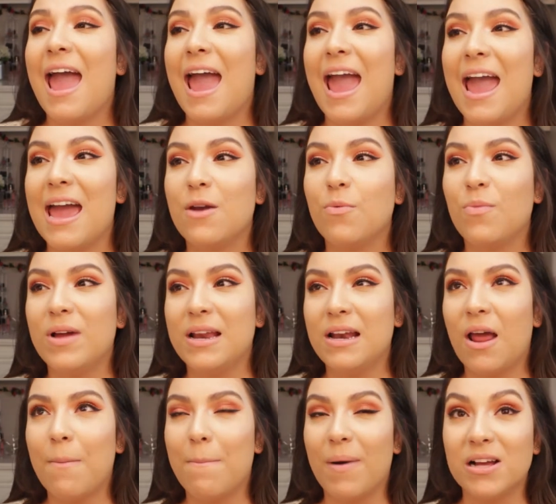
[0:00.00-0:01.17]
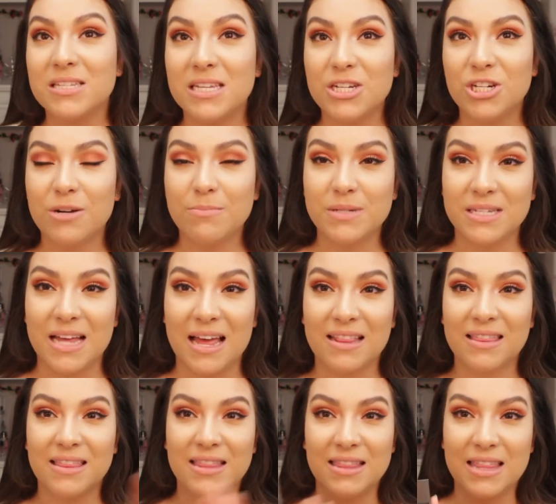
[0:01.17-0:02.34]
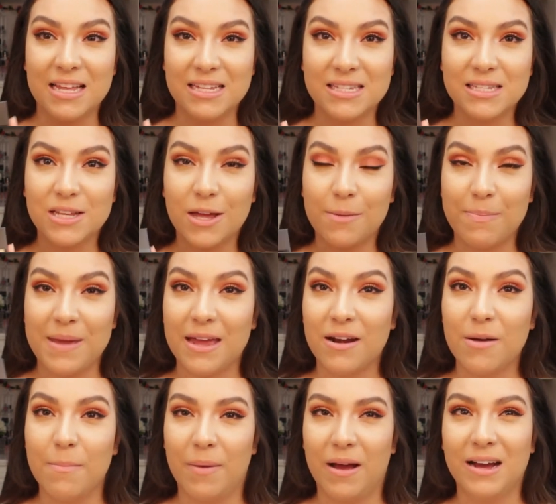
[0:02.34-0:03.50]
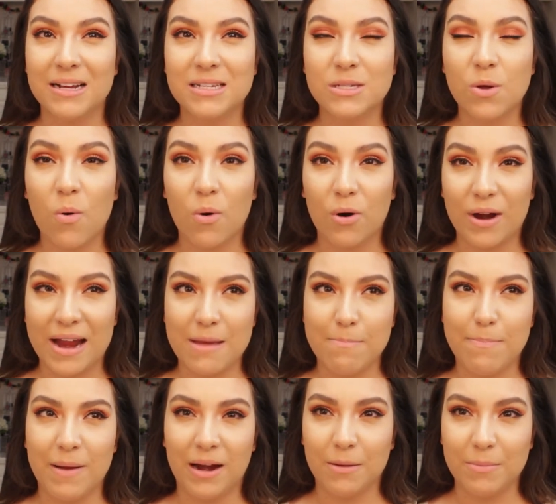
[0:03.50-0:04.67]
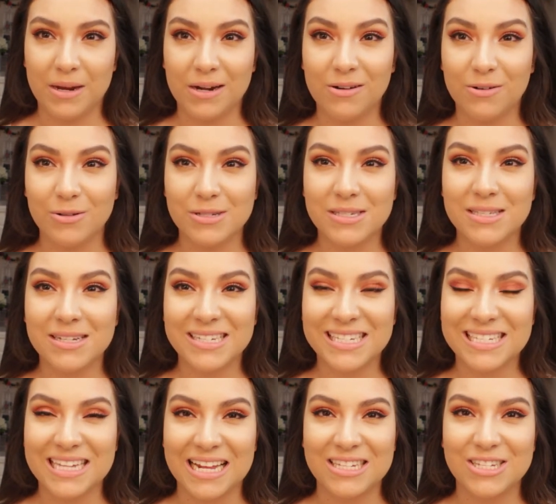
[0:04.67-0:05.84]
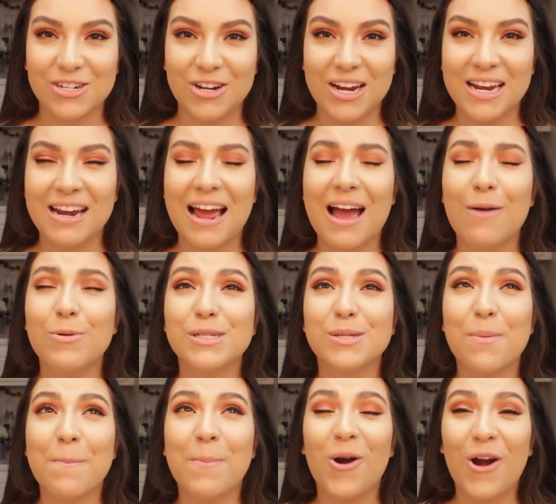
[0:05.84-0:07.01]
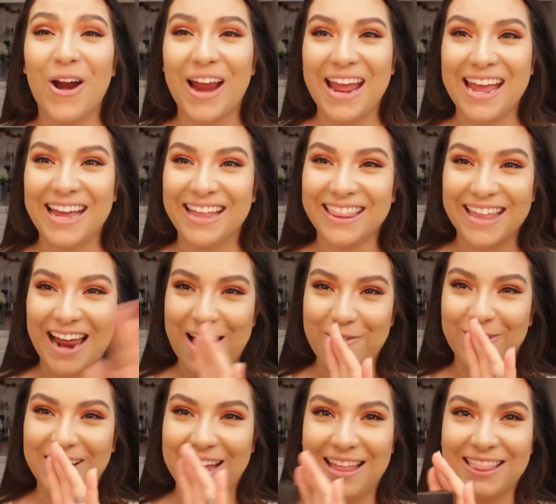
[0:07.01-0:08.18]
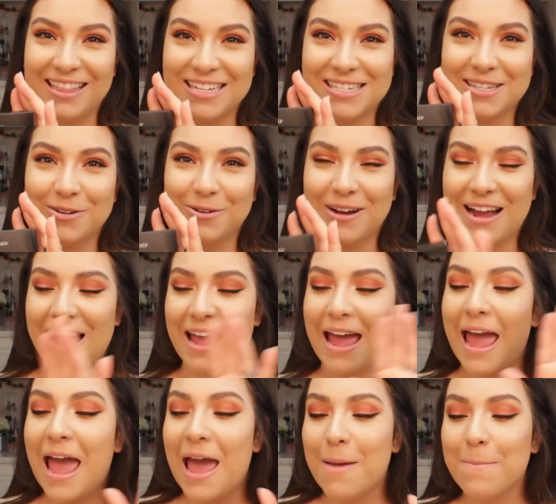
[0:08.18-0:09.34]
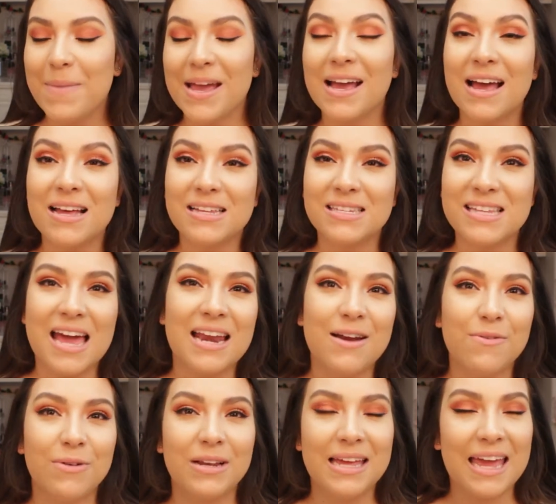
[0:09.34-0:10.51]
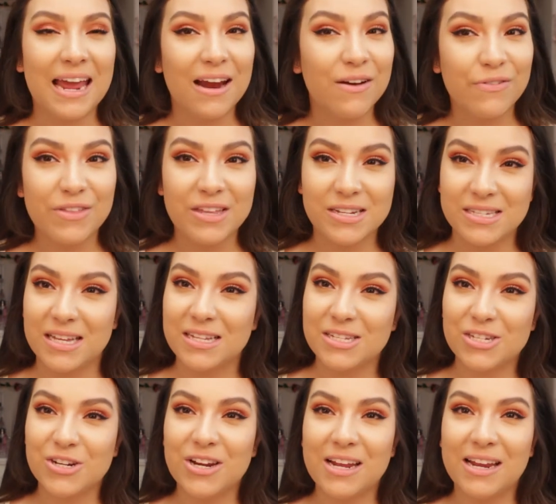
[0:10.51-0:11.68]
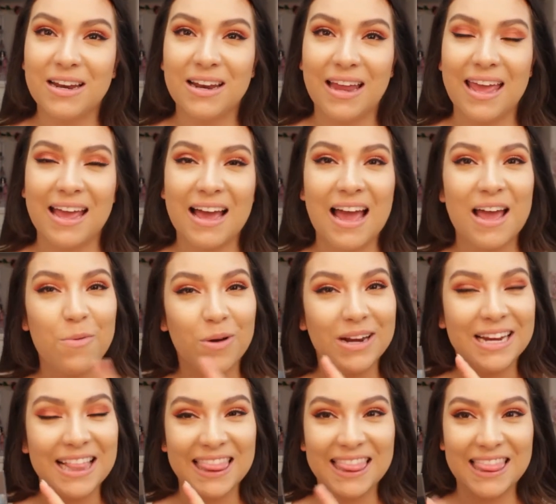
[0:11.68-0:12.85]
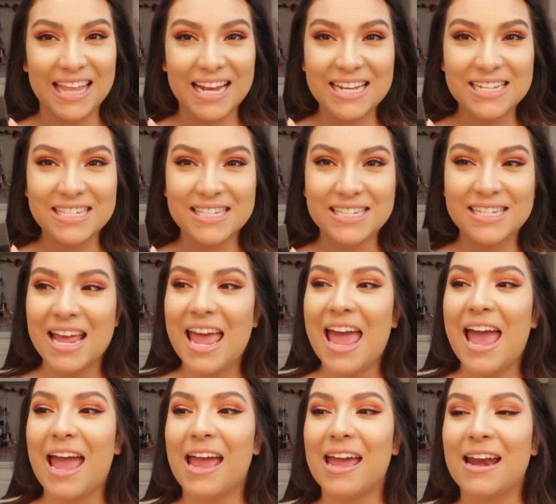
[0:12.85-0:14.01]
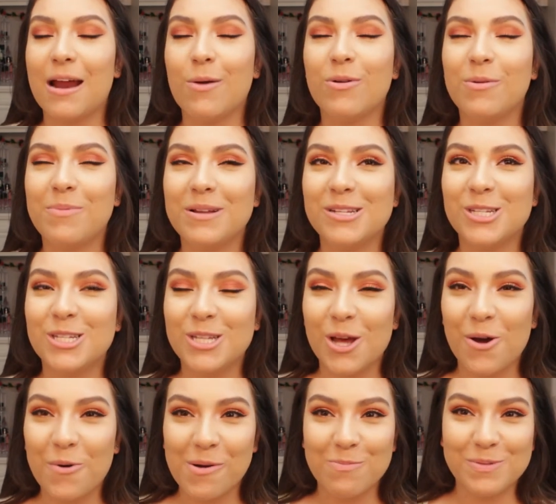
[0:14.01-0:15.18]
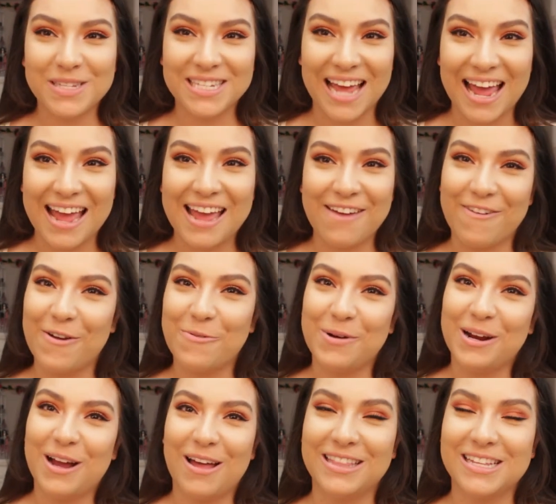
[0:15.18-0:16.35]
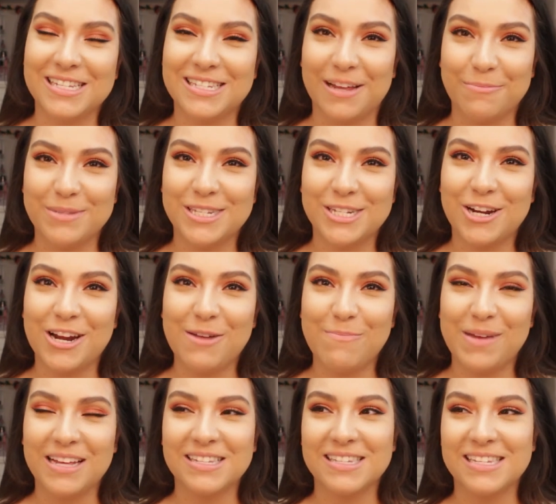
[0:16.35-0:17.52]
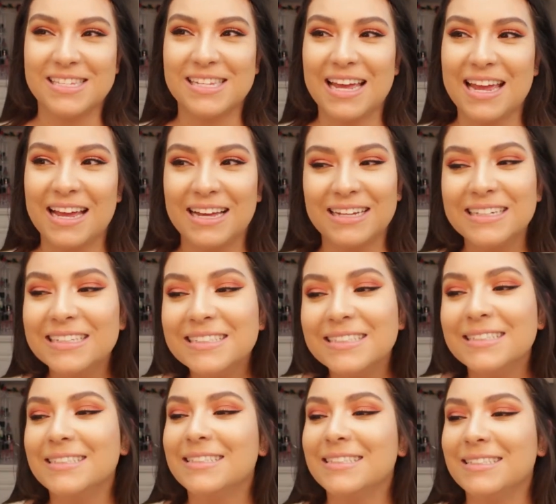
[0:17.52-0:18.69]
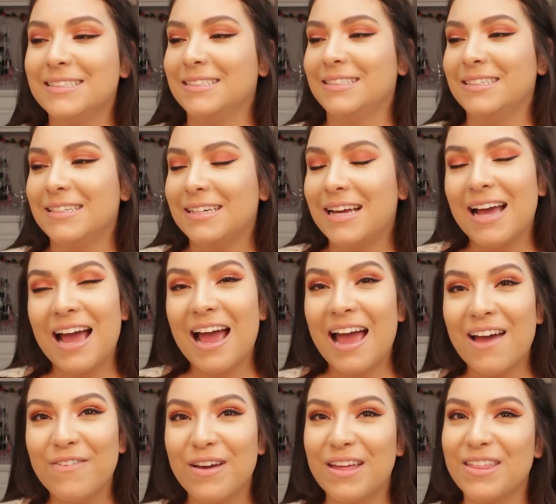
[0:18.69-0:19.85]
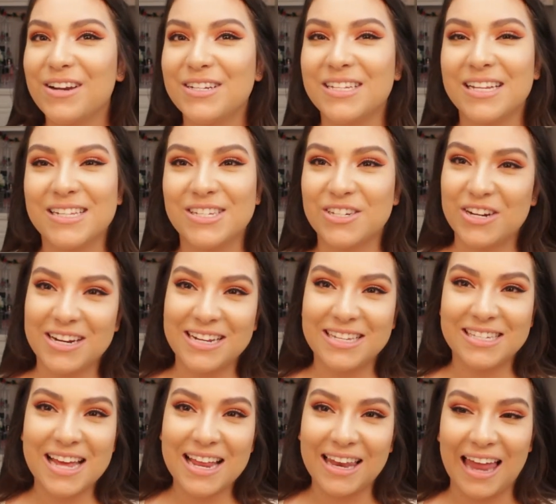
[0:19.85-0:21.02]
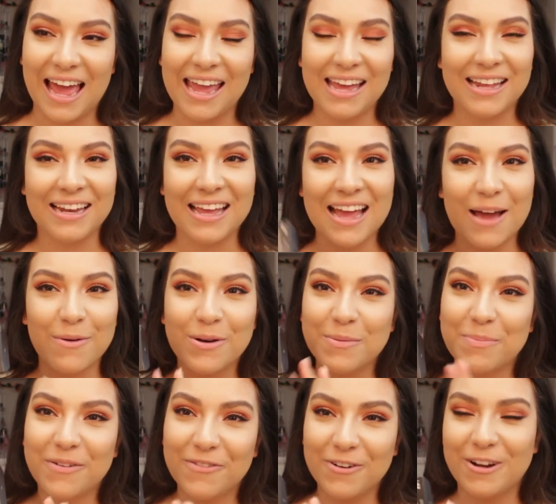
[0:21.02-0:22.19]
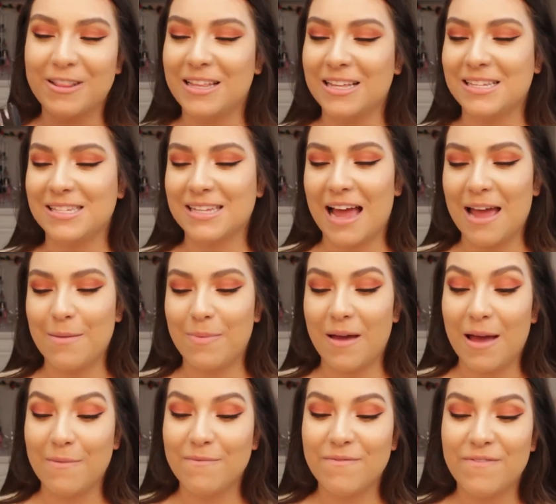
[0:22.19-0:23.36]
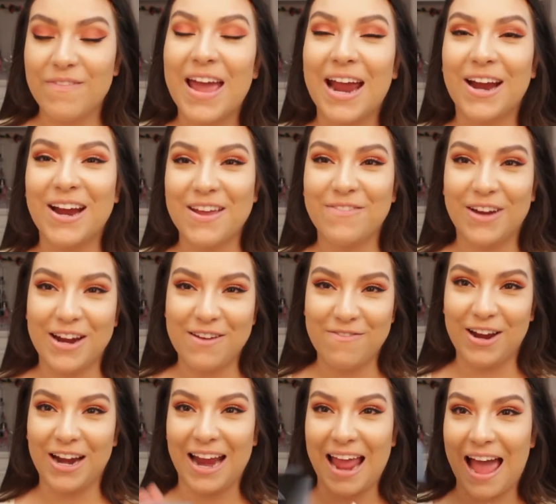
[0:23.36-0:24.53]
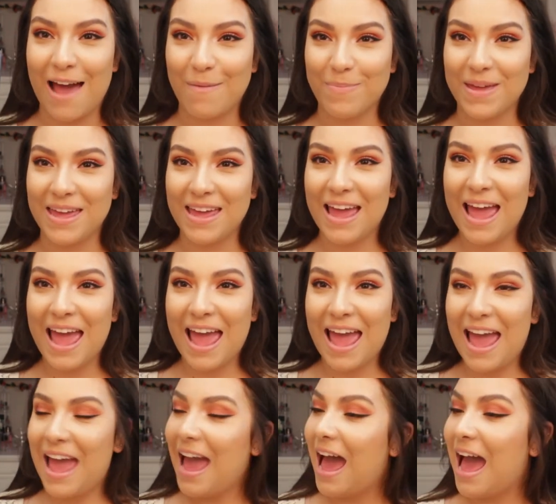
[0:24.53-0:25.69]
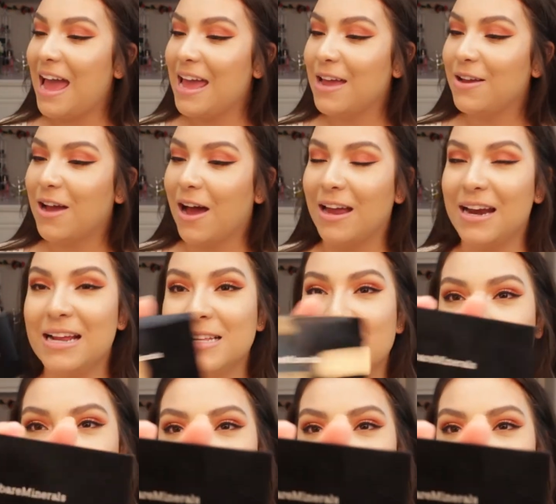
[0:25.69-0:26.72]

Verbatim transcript: And when BoxyCharm said this could be in our box, or a Bare Minerals sunscreen, I was praying that I would get this little guy, because I didn't really care for the sunscreen. Like, I wanted this, and I would have been so upset if I would have the sunscreen, because it's like, I have other sunscreens I like. Like, I would have preferred this guy, but I'm very, very, very happy I got it. So it